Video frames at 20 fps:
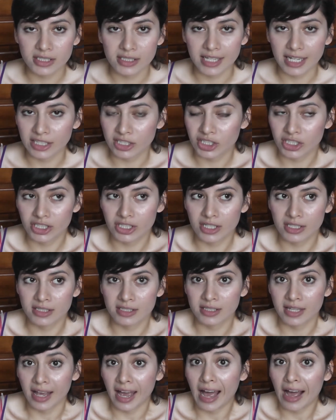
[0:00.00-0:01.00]
That's
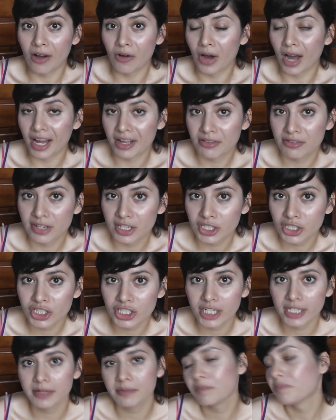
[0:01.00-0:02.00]
just how I
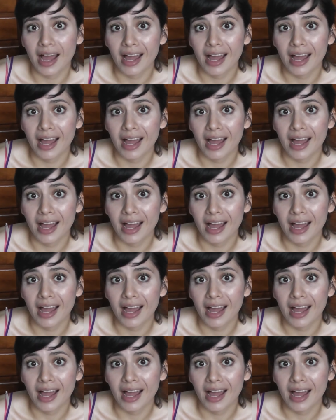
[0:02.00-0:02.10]
function.